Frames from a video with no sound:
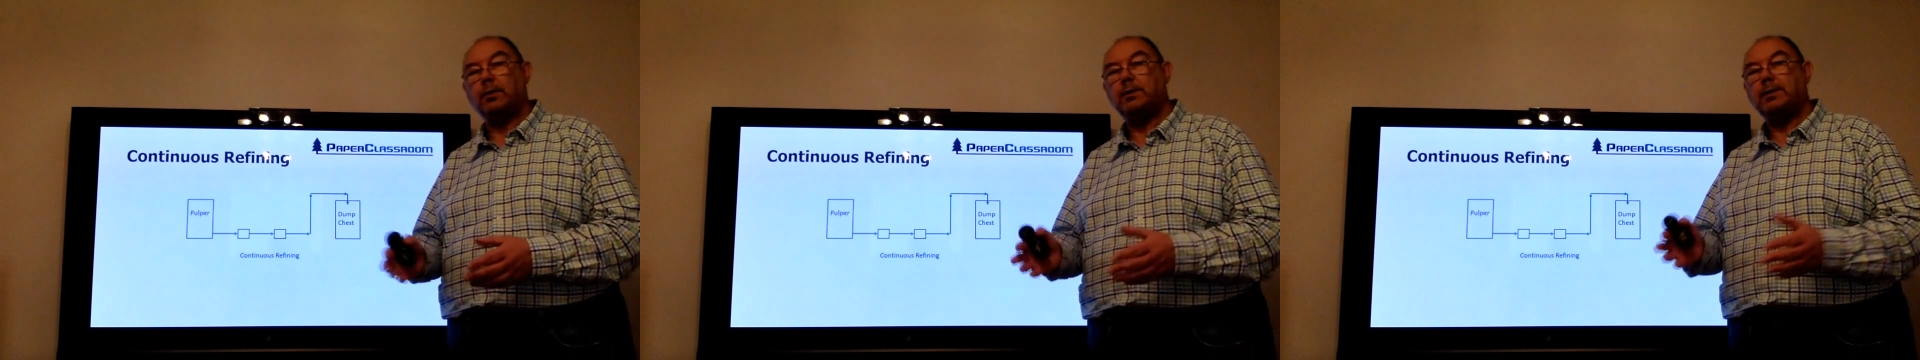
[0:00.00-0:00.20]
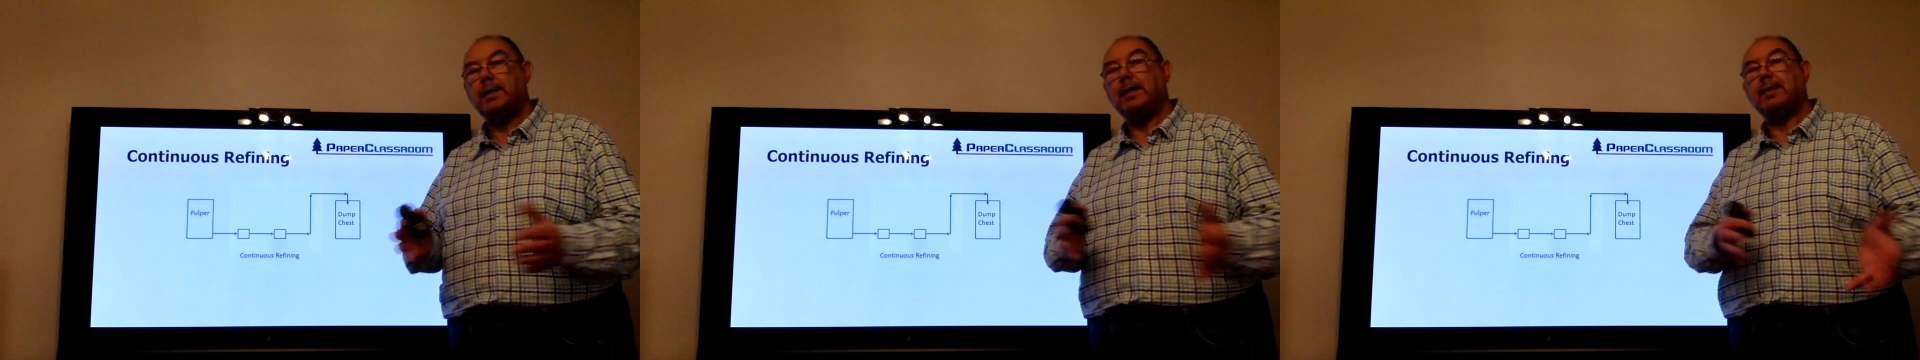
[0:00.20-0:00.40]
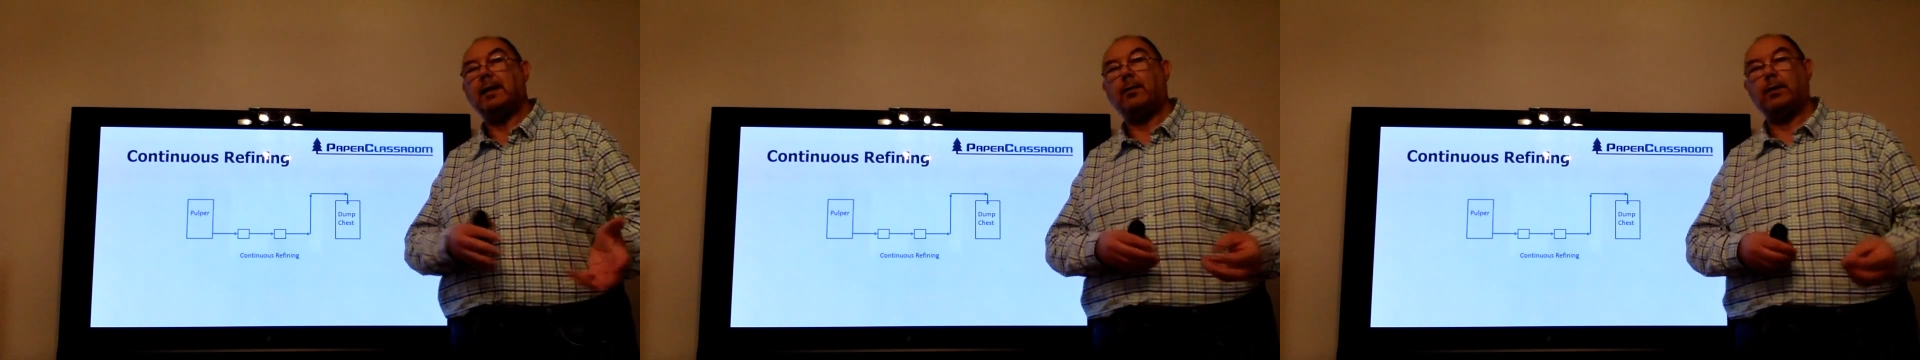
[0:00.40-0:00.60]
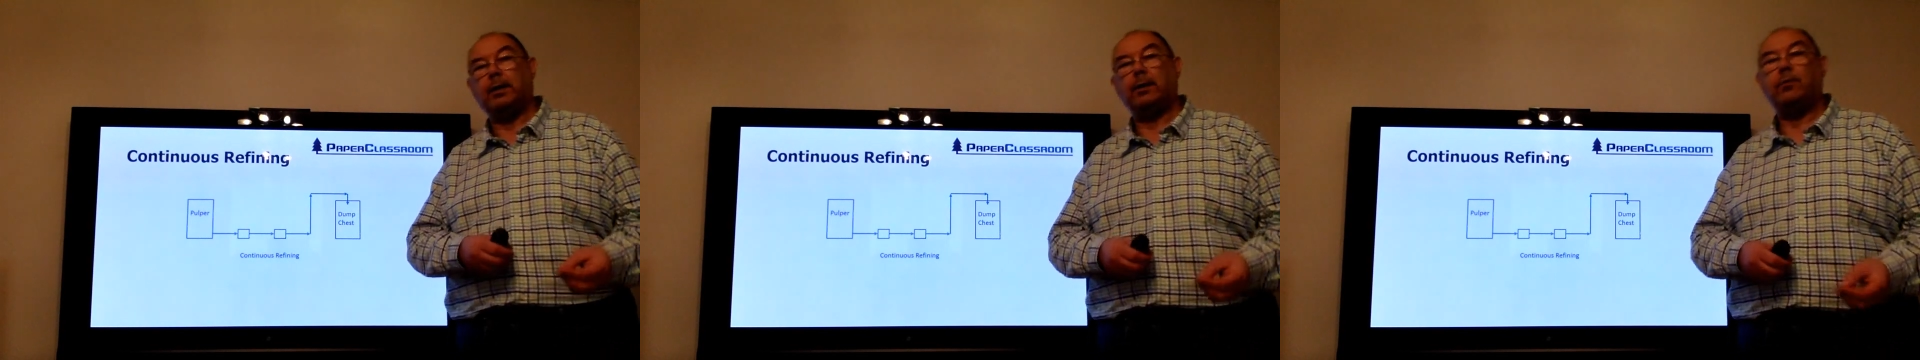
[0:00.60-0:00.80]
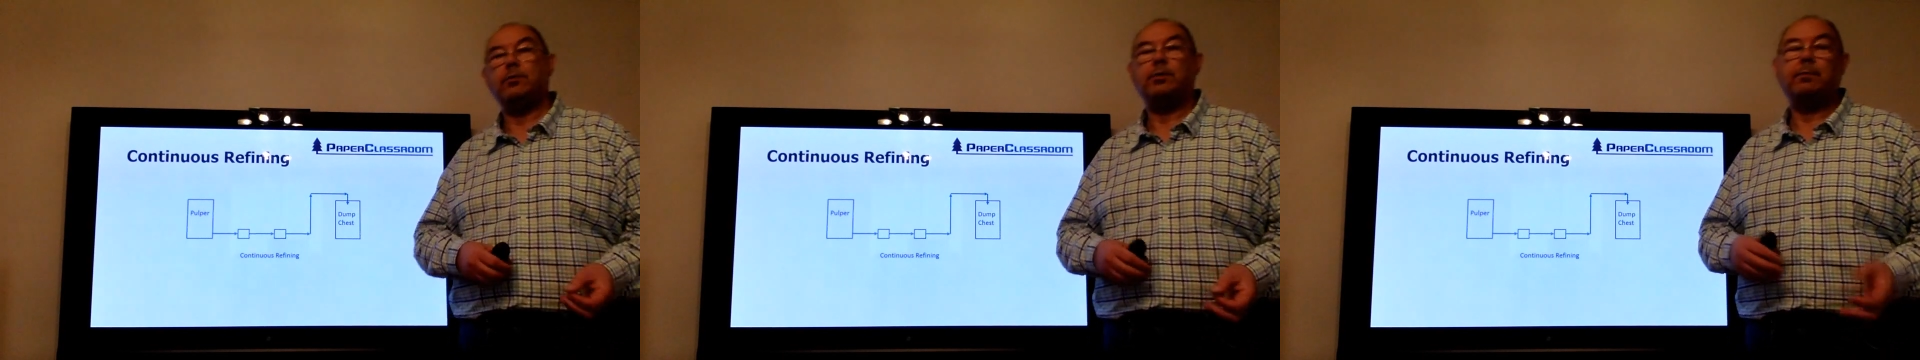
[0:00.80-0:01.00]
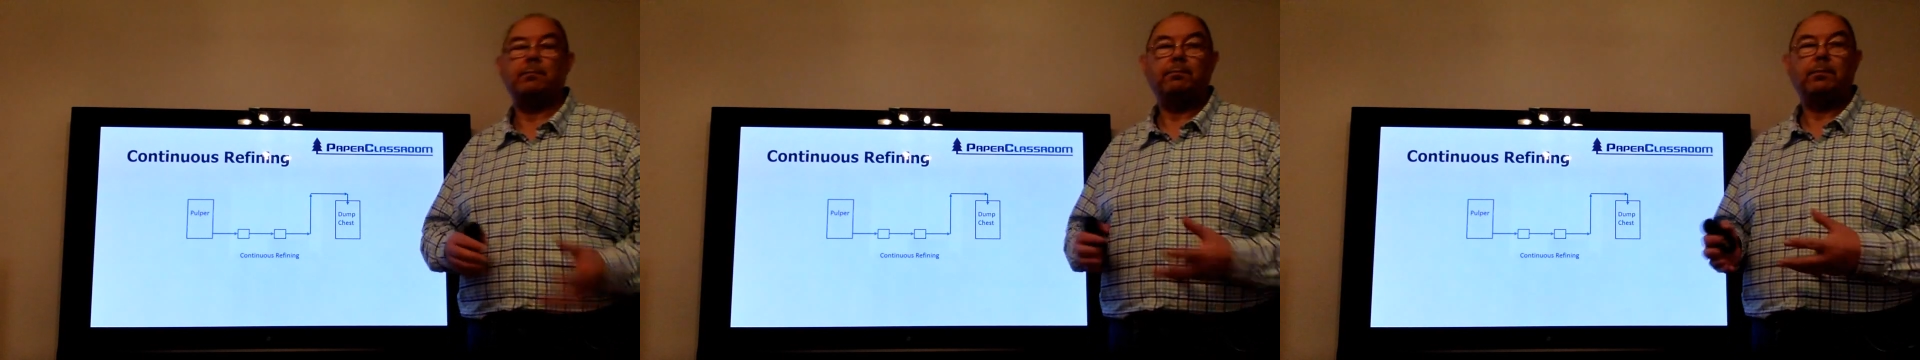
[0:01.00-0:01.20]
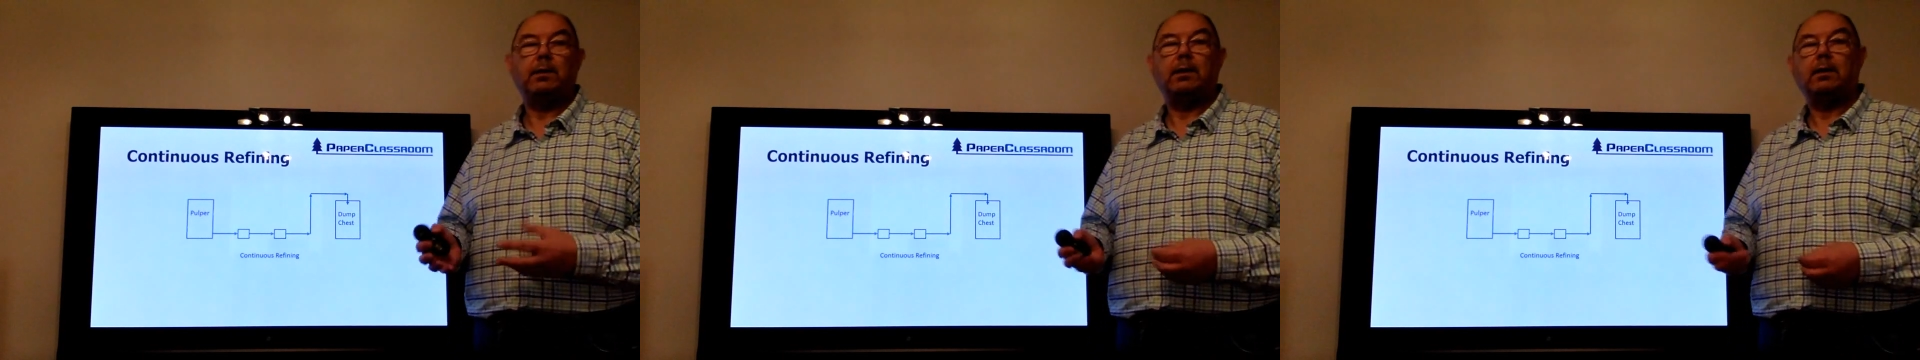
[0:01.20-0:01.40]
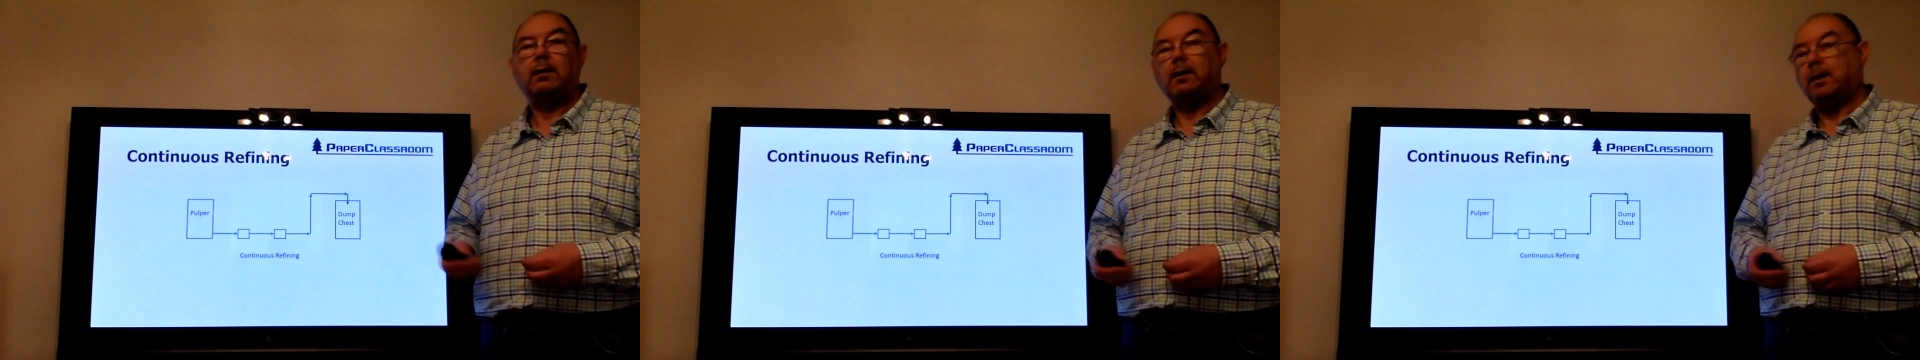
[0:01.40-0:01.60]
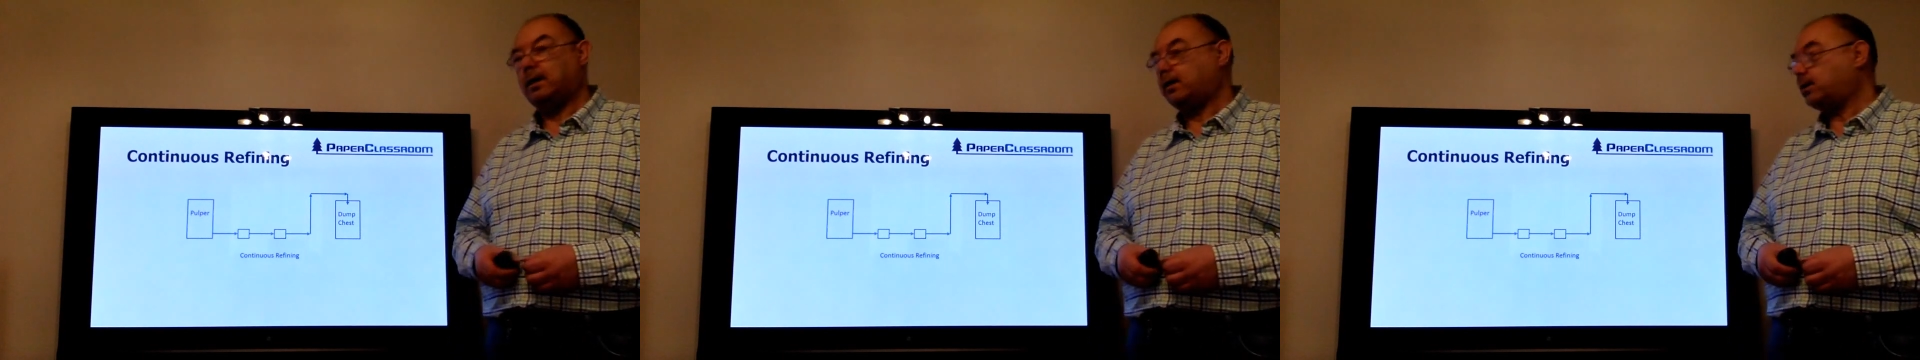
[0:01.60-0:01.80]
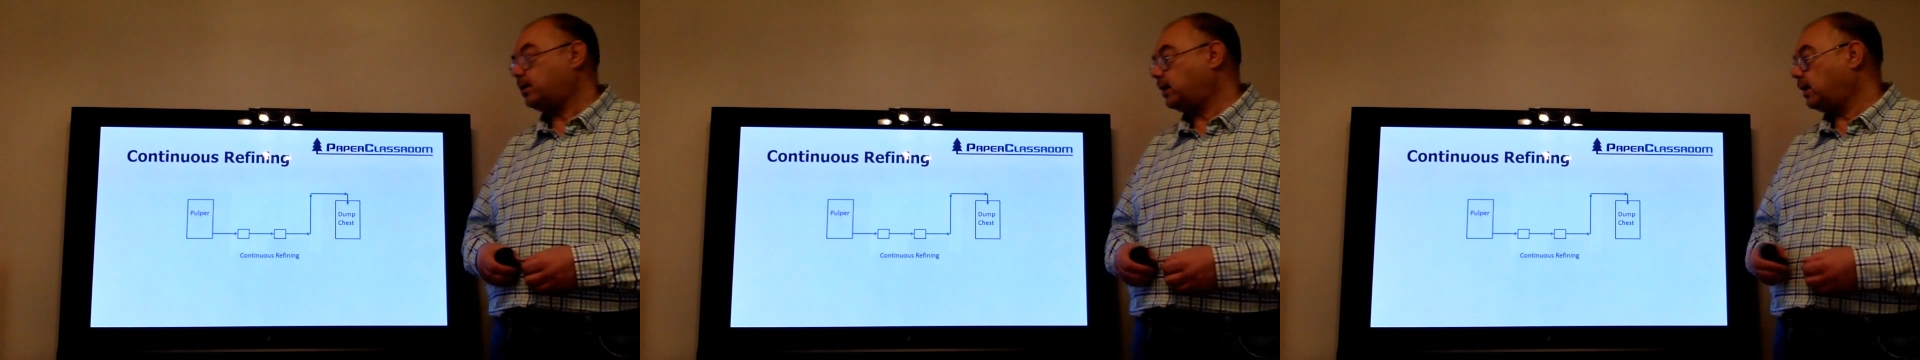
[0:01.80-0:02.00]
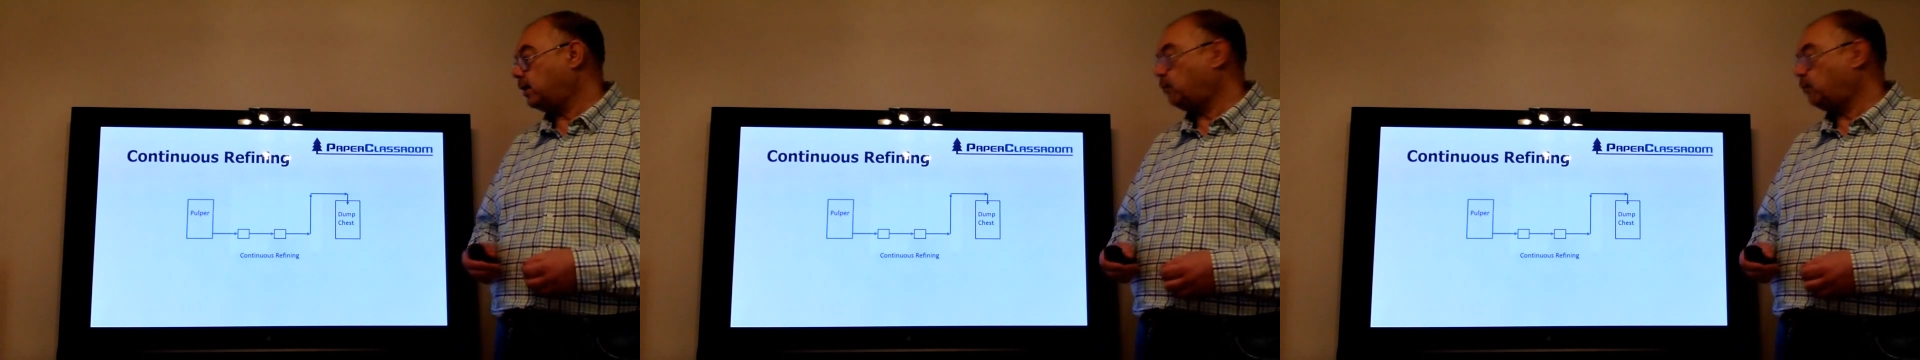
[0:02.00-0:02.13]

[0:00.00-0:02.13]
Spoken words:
take that one out and